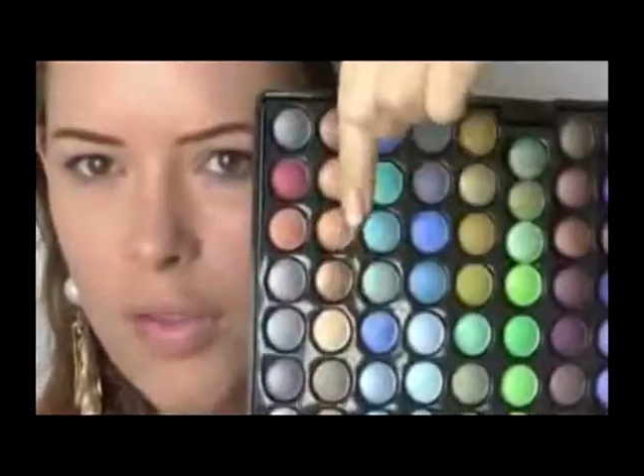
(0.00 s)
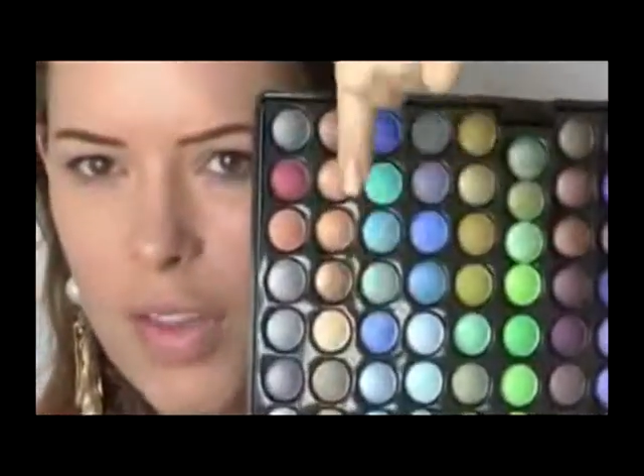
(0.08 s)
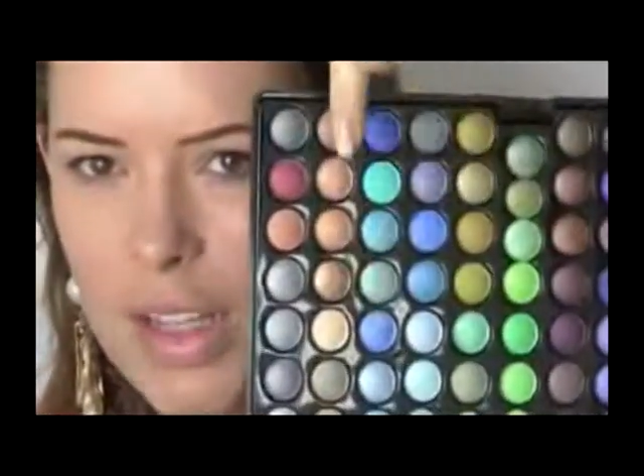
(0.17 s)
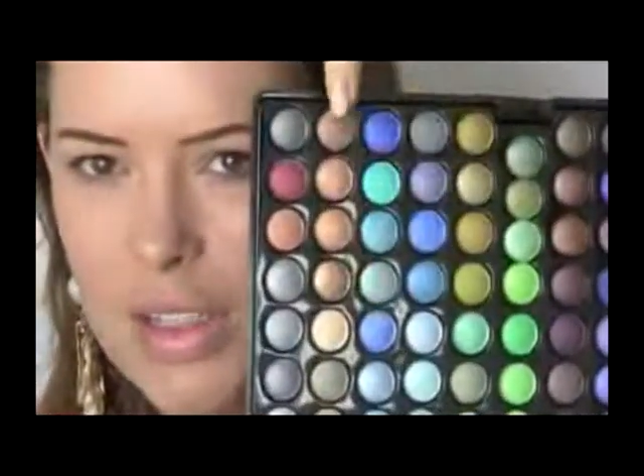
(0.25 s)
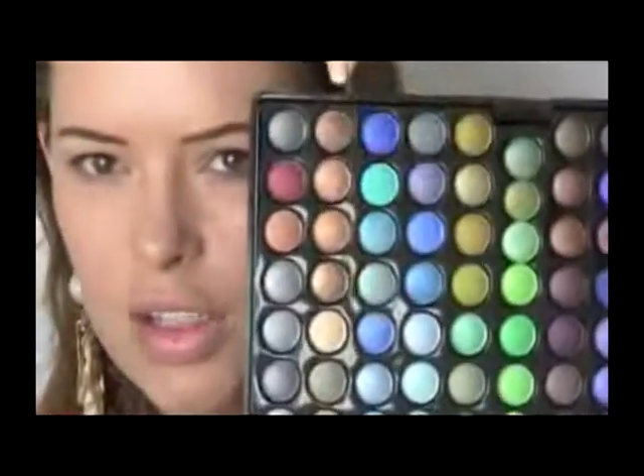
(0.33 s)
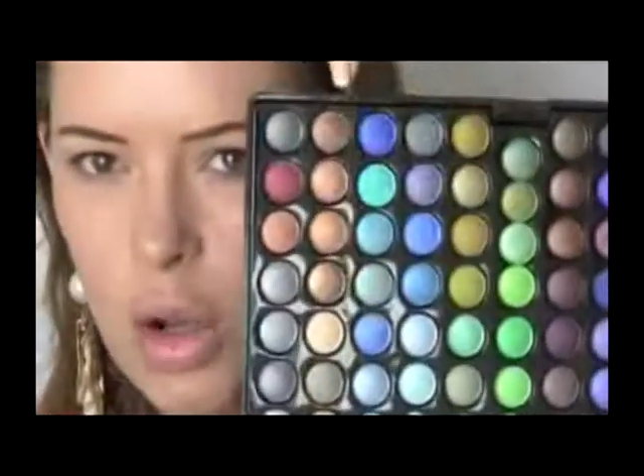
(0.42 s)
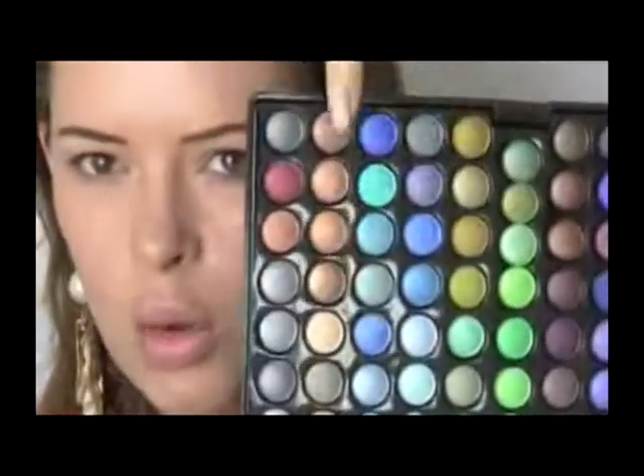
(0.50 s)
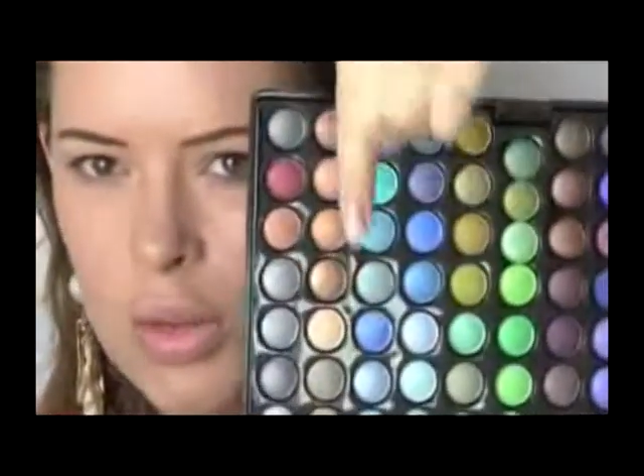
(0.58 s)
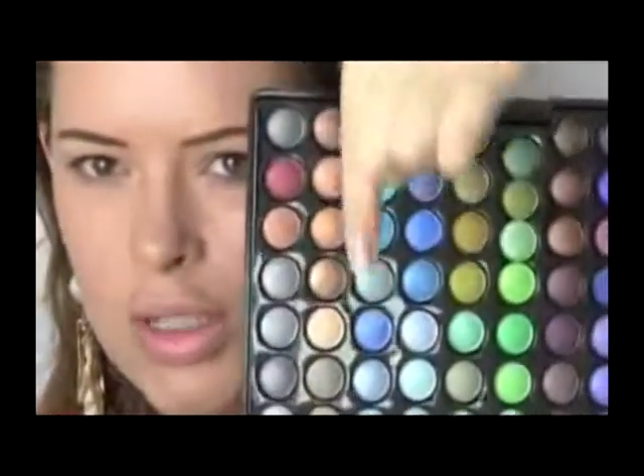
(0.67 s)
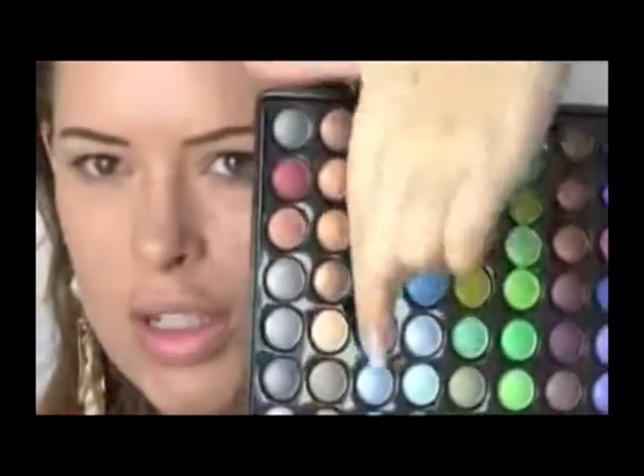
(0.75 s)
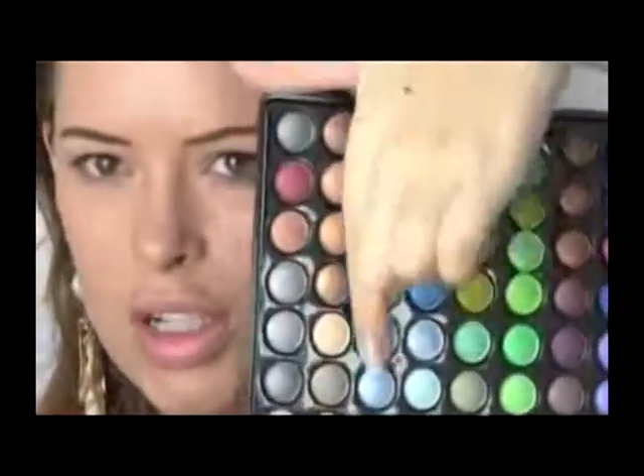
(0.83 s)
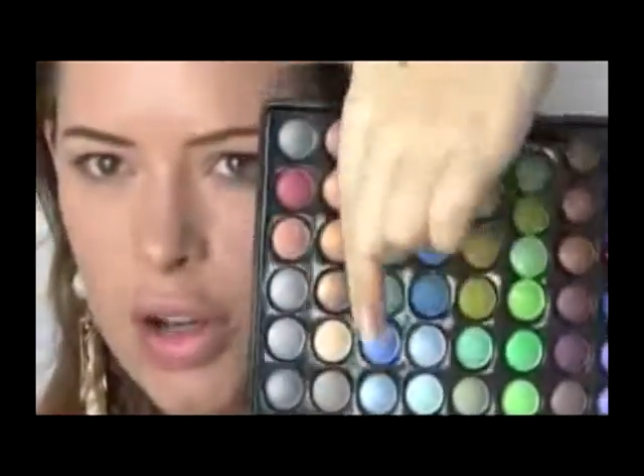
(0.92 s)
kind of these
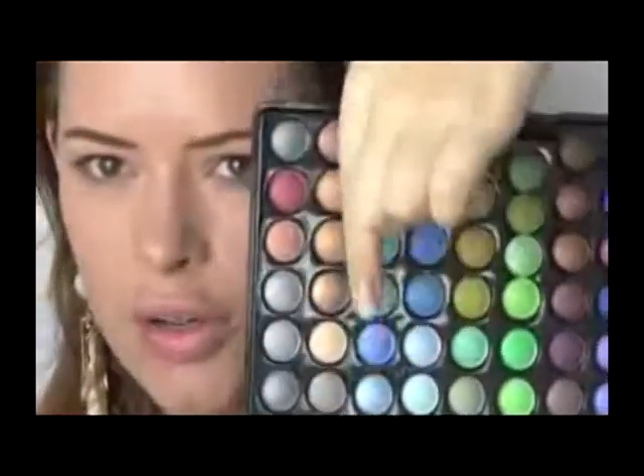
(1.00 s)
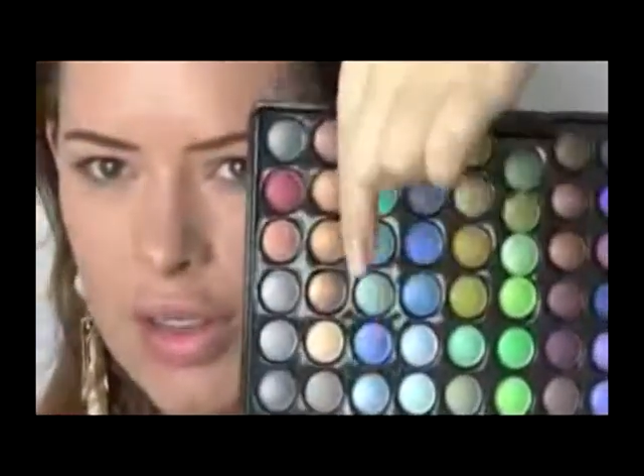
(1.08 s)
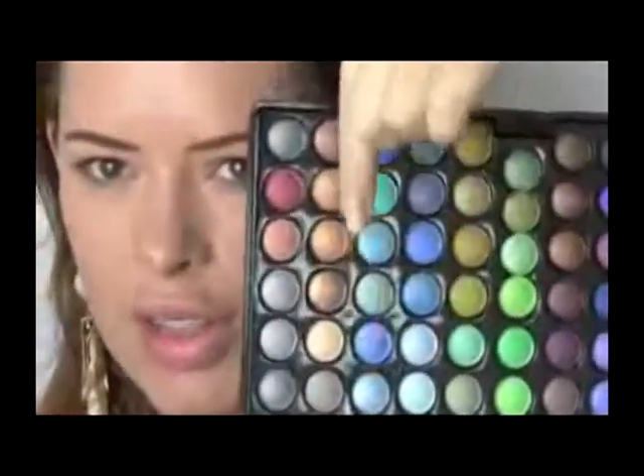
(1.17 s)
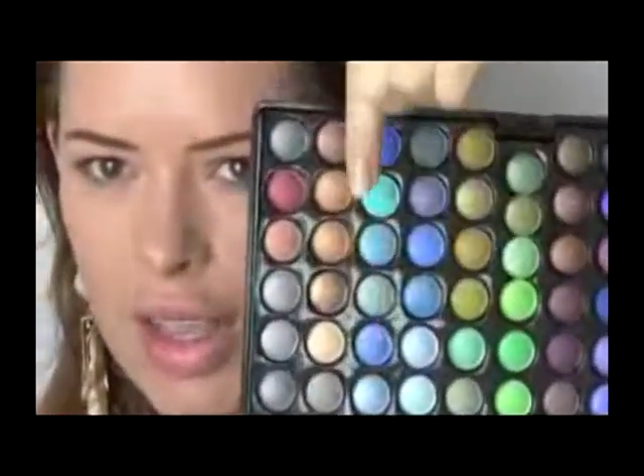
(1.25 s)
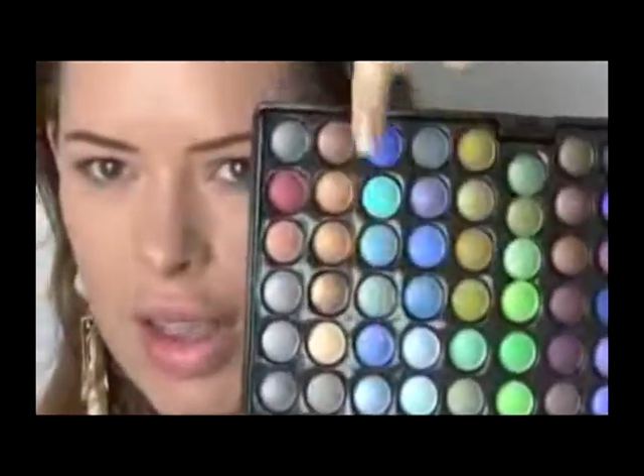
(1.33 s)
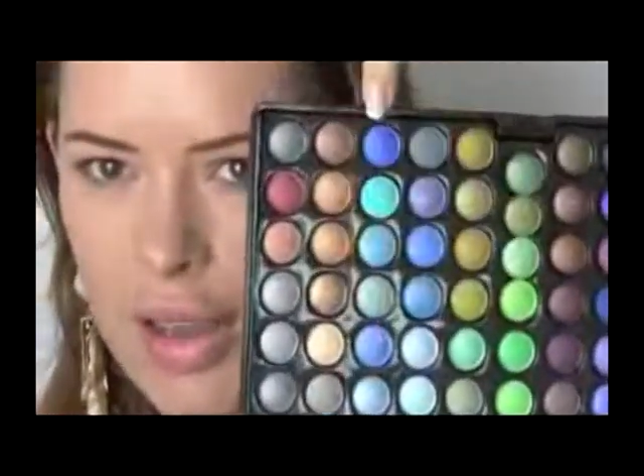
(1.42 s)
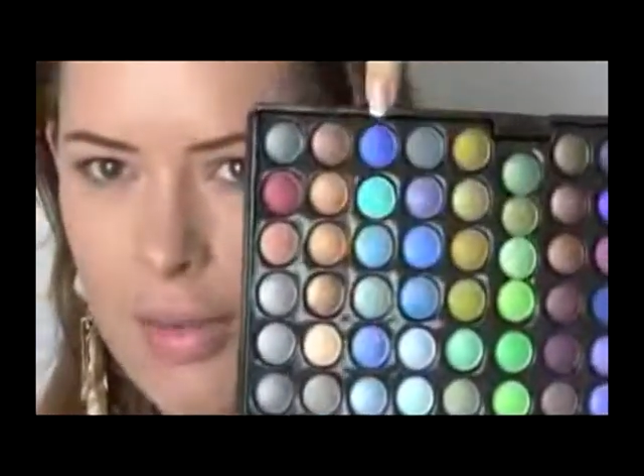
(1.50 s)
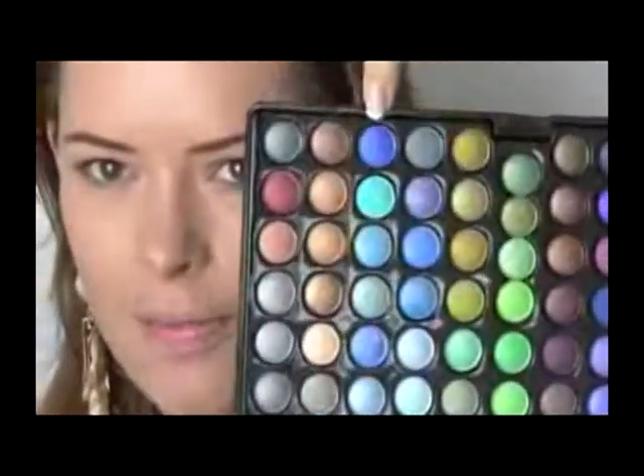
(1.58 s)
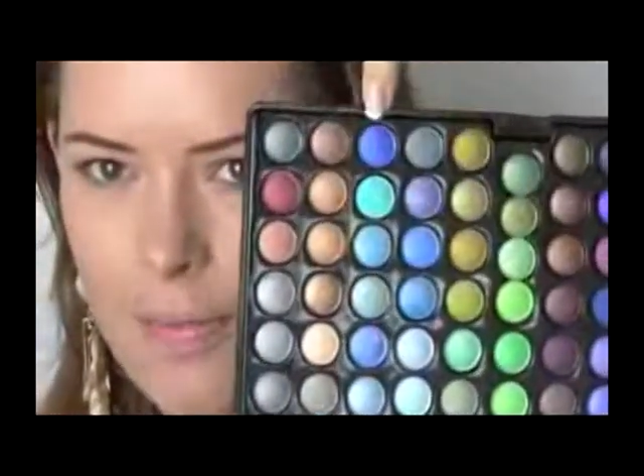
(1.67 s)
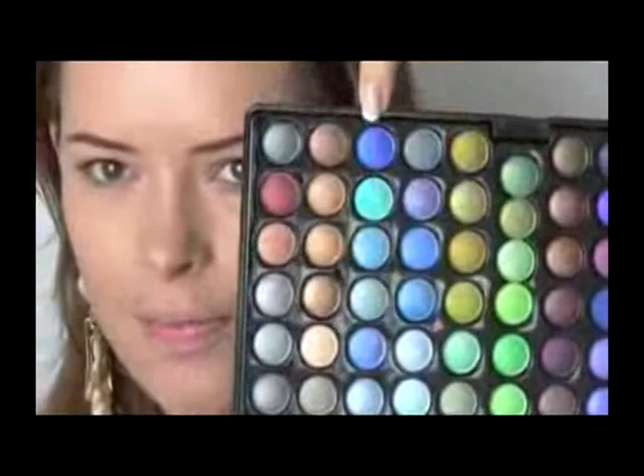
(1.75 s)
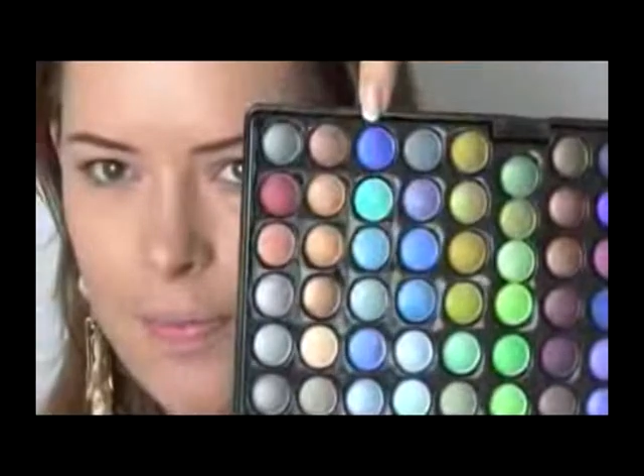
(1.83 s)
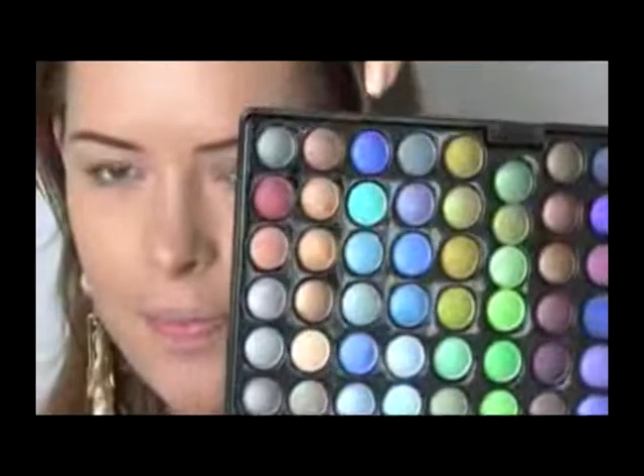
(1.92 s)
goldy tones
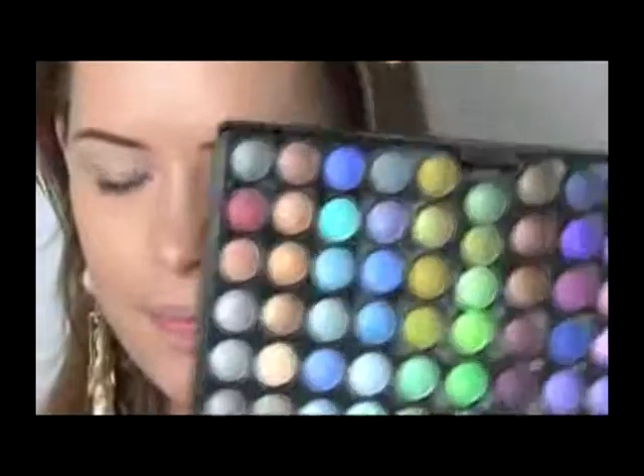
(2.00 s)
here.